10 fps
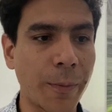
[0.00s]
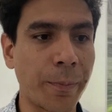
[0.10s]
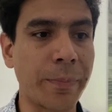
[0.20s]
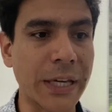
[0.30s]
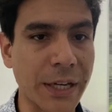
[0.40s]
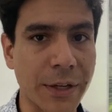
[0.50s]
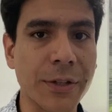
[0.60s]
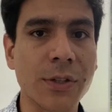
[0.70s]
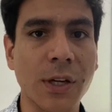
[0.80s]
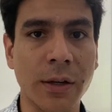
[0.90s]

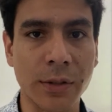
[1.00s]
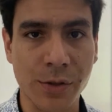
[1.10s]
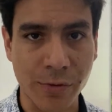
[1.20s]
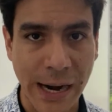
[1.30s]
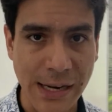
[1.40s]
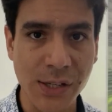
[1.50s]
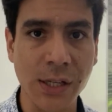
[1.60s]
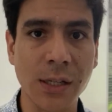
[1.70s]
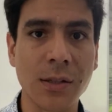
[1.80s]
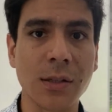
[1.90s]
Because I was writing
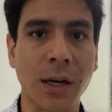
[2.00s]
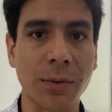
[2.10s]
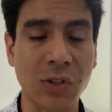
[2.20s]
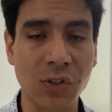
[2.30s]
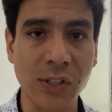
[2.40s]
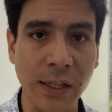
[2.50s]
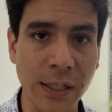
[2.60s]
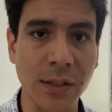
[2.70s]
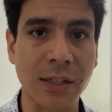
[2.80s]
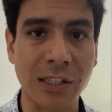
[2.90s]
it, I was
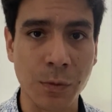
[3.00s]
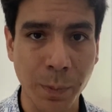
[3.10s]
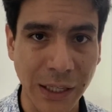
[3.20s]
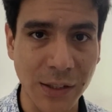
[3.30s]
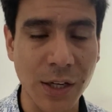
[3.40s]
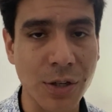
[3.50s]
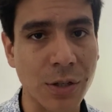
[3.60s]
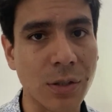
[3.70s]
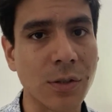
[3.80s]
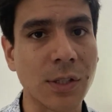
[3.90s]
setting the
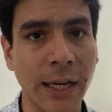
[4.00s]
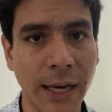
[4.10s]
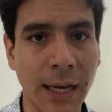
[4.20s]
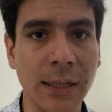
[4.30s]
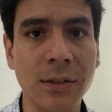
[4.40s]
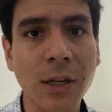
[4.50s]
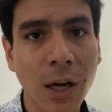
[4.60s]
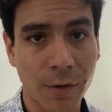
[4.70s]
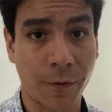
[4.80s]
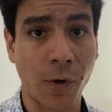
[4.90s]
expectations I had
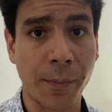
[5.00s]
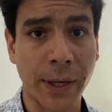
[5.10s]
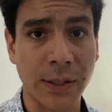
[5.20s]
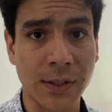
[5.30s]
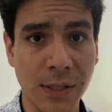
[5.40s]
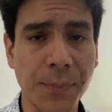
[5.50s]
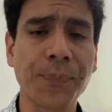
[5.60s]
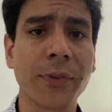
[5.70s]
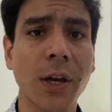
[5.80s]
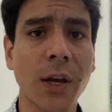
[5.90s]
for my team.
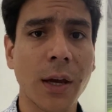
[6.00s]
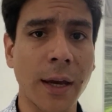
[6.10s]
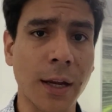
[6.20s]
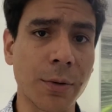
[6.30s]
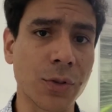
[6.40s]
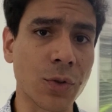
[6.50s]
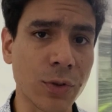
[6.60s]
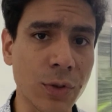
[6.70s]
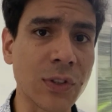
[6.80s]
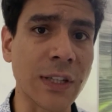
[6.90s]
And I was
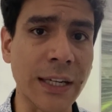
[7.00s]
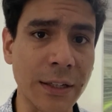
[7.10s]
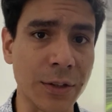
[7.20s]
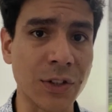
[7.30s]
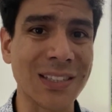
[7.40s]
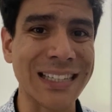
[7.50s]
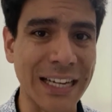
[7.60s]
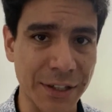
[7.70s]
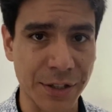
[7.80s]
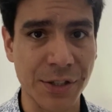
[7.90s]
also setting the
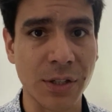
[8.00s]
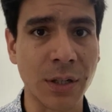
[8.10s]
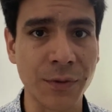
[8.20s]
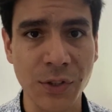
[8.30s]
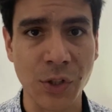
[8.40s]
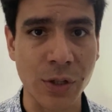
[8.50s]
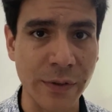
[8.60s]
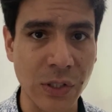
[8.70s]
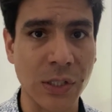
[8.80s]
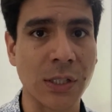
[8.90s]
standards of
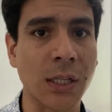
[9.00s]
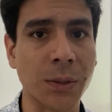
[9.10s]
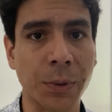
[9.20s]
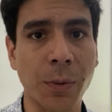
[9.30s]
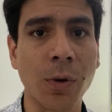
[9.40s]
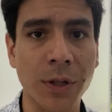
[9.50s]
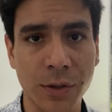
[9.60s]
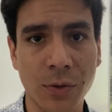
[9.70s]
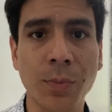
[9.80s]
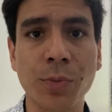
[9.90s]
services that we wanted
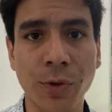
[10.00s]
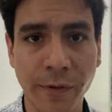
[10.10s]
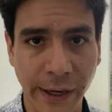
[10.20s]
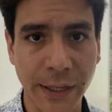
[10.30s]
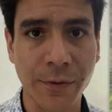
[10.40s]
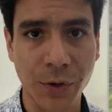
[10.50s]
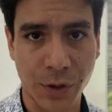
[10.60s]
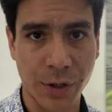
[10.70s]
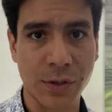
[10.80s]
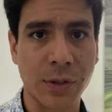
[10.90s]
to provide for the
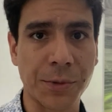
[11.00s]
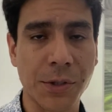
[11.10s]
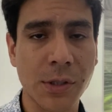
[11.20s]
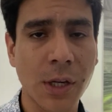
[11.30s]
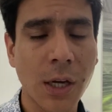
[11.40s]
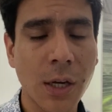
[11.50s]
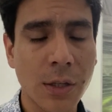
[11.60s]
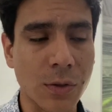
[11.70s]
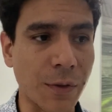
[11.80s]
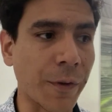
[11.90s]
customers.
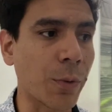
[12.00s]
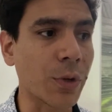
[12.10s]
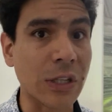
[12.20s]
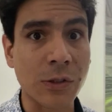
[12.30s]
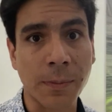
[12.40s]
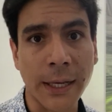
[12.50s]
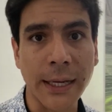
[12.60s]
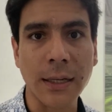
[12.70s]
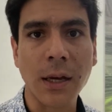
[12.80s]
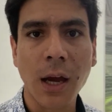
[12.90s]
So if I would
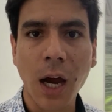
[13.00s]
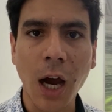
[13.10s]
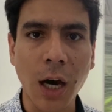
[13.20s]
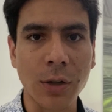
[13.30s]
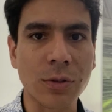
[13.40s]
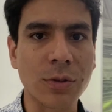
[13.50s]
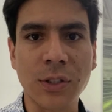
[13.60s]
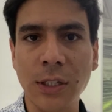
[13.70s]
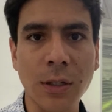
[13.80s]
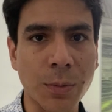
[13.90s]
explain how to
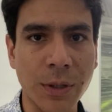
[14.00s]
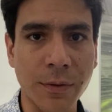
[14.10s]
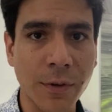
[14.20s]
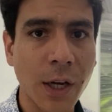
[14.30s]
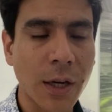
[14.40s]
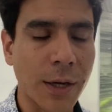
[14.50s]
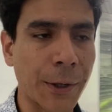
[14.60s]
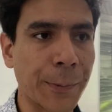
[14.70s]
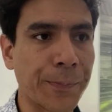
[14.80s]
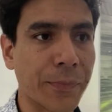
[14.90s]
deal with
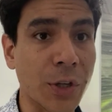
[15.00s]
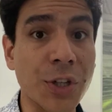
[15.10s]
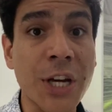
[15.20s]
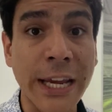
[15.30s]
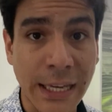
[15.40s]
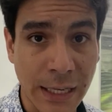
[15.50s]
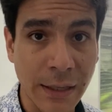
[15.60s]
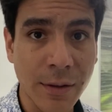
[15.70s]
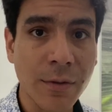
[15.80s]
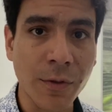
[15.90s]
a
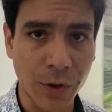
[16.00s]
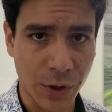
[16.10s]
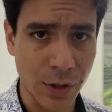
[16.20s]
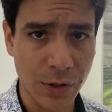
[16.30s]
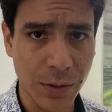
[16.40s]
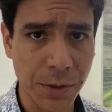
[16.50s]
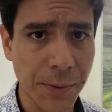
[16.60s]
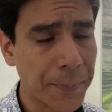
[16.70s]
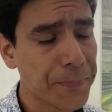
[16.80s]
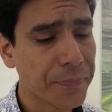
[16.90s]
check-in for the customer,
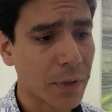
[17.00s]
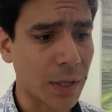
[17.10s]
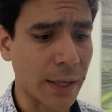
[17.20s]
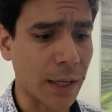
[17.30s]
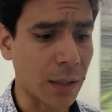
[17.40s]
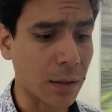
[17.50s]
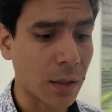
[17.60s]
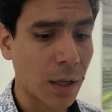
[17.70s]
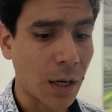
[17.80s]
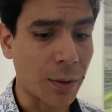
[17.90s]
then
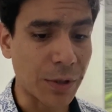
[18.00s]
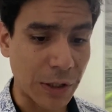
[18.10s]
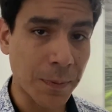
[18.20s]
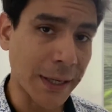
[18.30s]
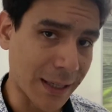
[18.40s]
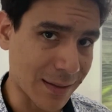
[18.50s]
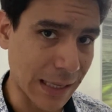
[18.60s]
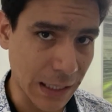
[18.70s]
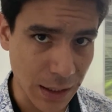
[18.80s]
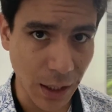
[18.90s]
I would explain
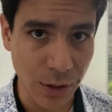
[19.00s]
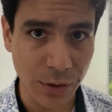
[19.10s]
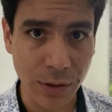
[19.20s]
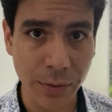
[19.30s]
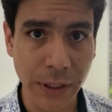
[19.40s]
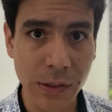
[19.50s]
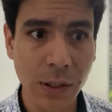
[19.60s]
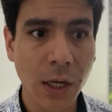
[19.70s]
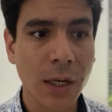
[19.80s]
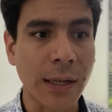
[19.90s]
exactly how to do it.
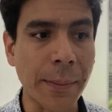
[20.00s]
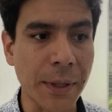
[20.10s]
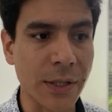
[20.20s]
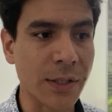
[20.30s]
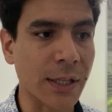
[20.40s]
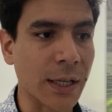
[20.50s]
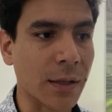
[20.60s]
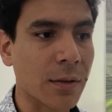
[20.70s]
That means that